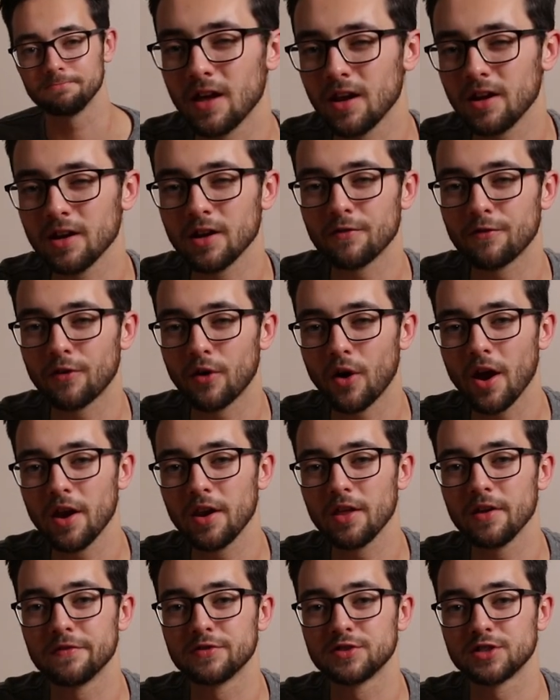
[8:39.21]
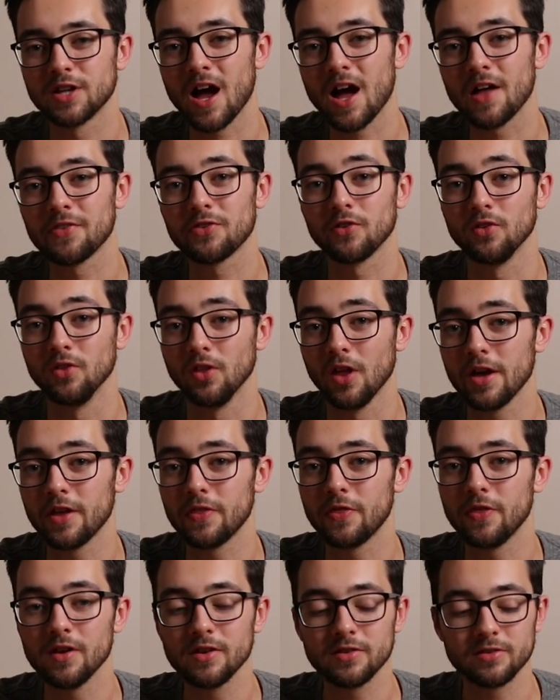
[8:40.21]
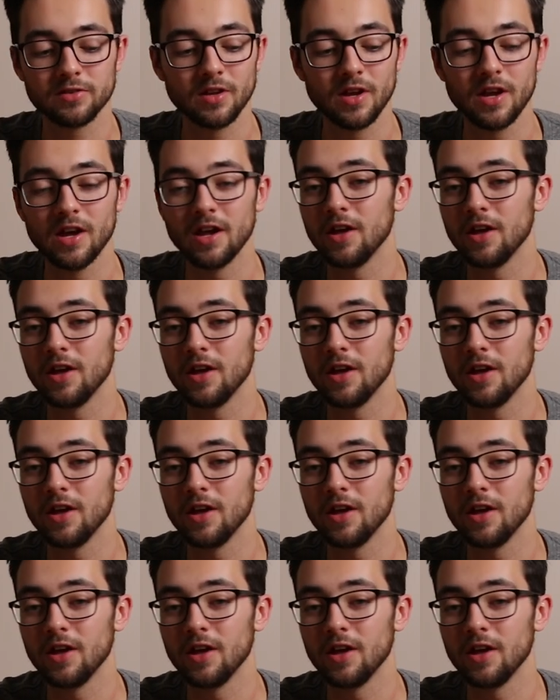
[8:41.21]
Getting a variety of shots like this